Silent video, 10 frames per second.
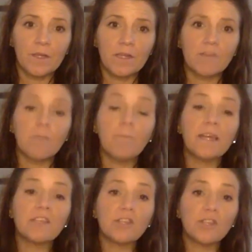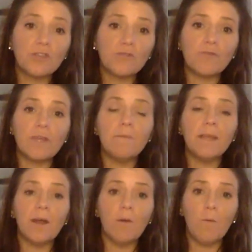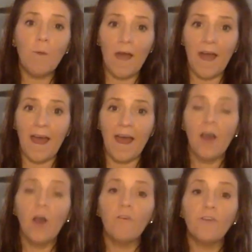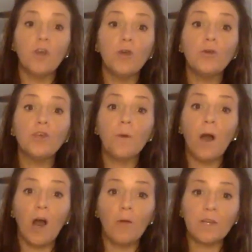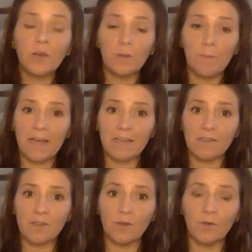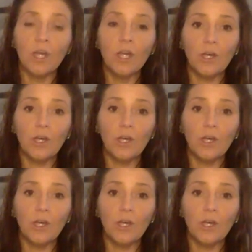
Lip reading: So be extremely aware of who you are holding on a pedestal,